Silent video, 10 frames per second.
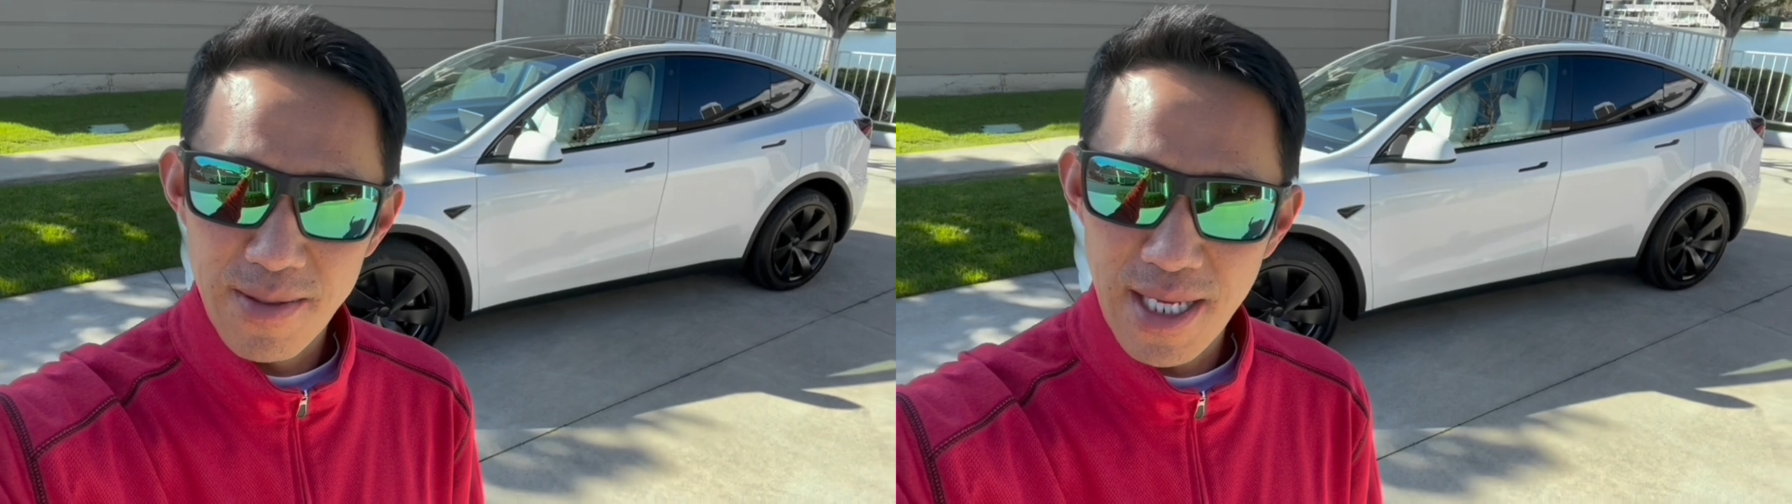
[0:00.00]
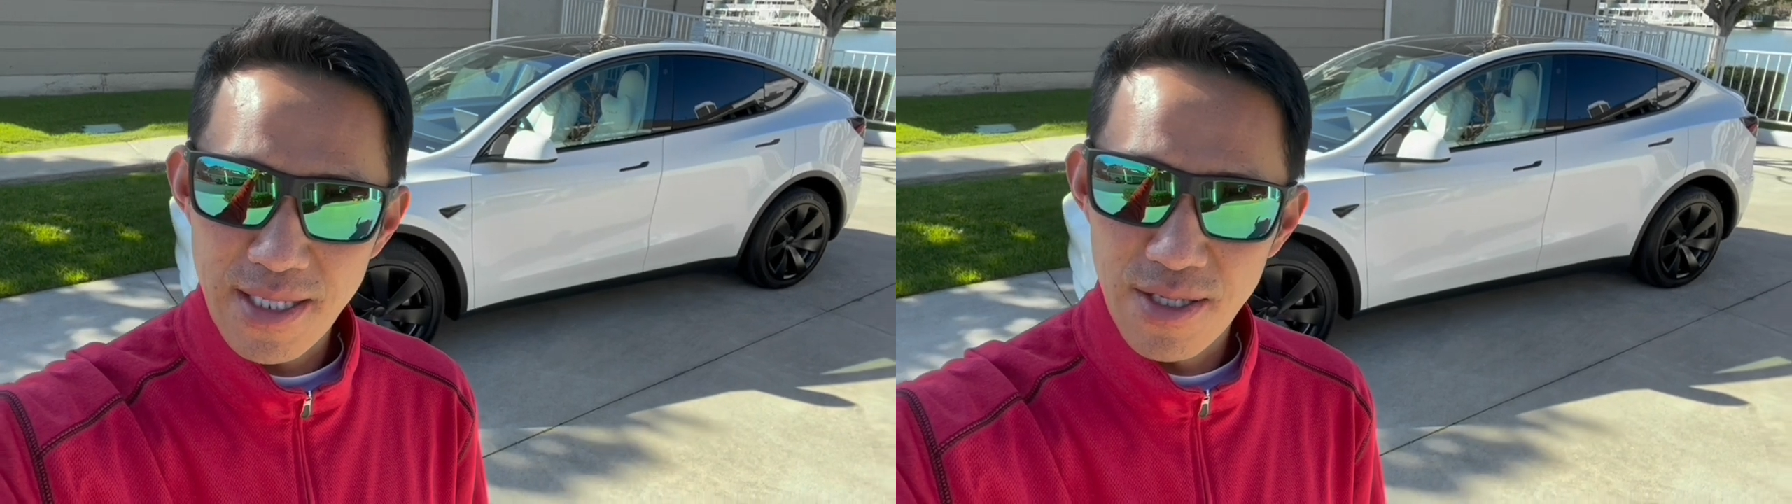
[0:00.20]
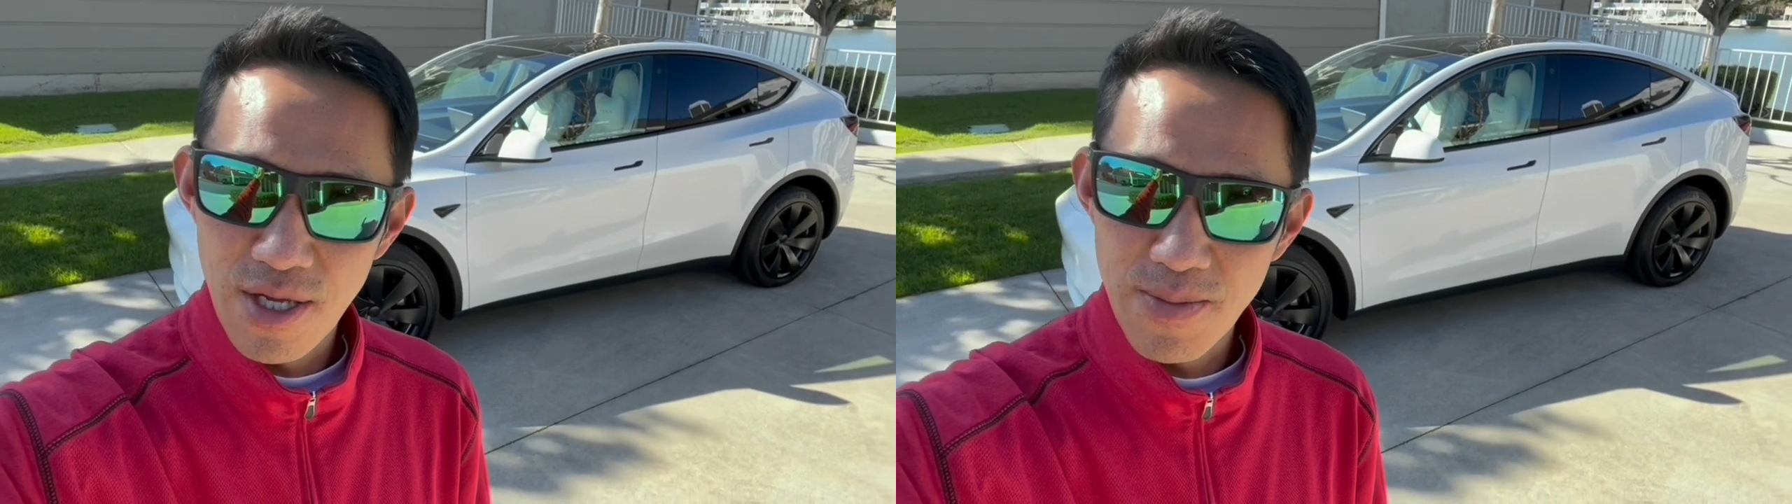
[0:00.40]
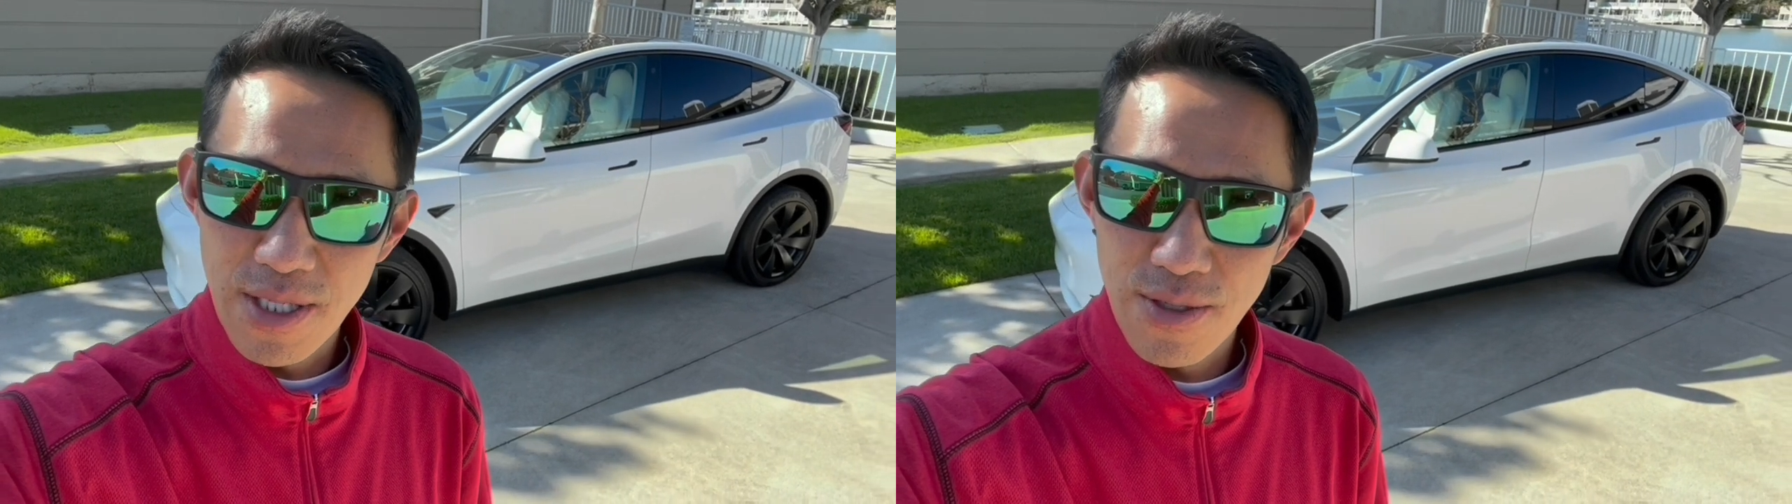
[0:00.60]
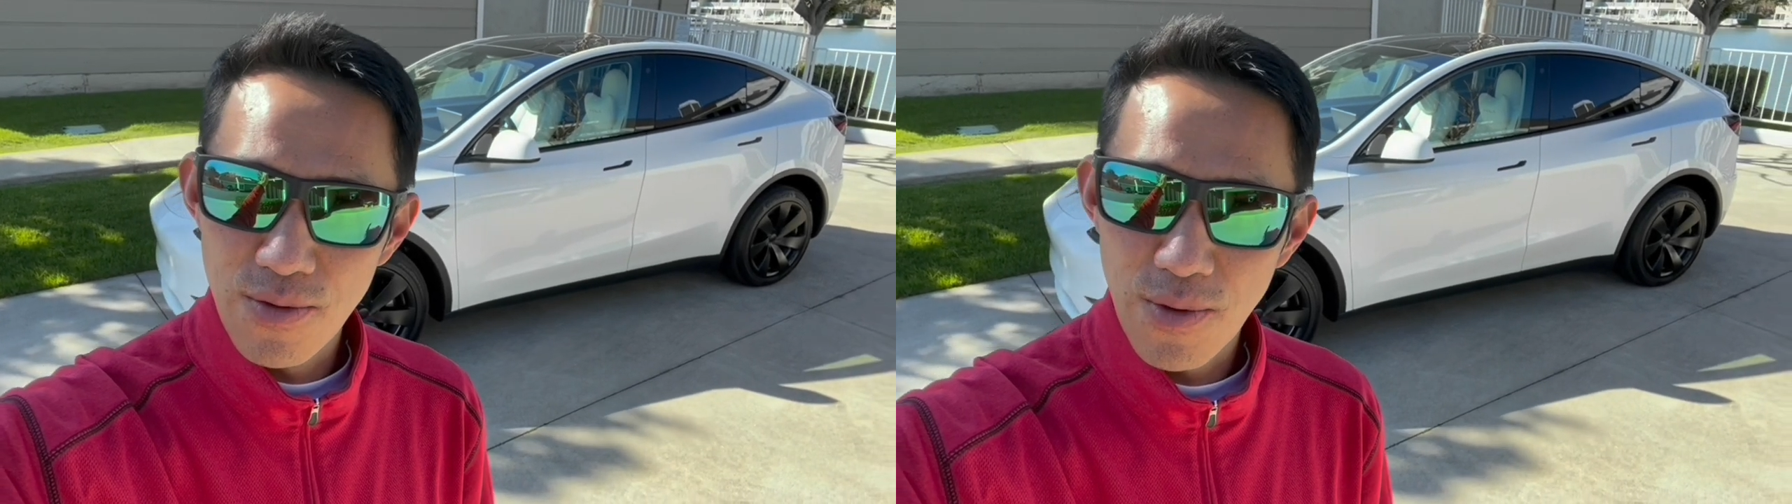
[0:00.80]
Tesla up
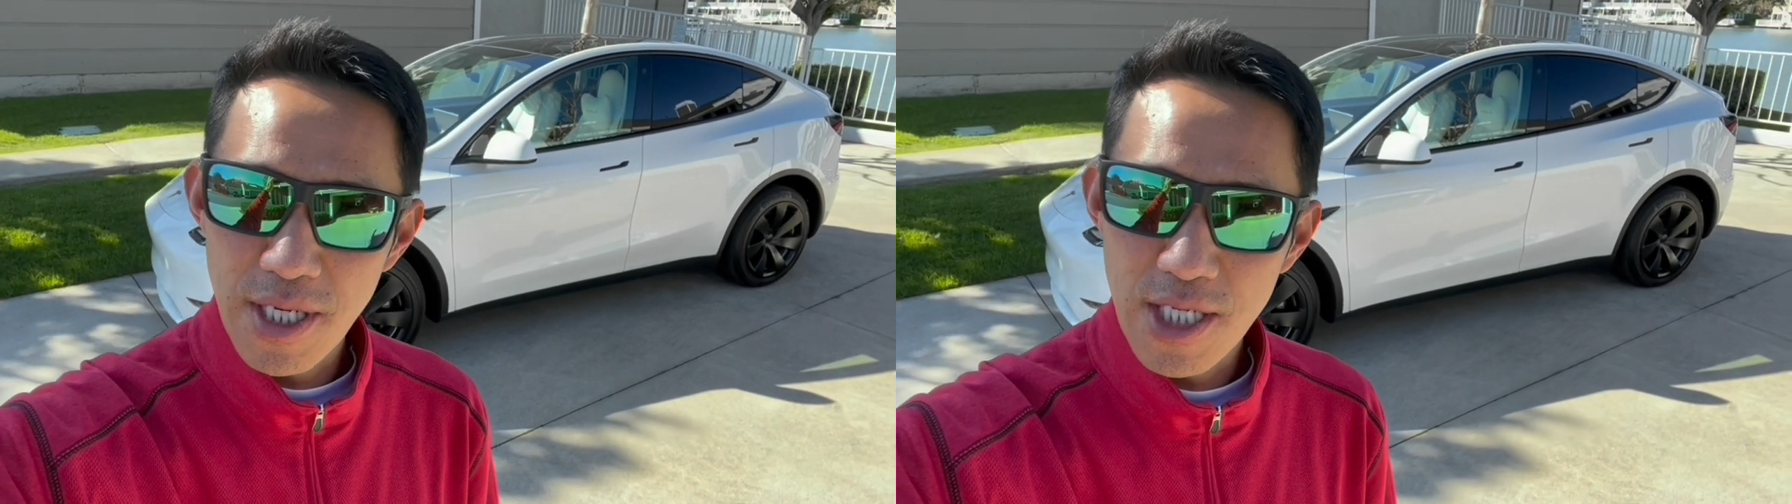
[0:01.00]
to Running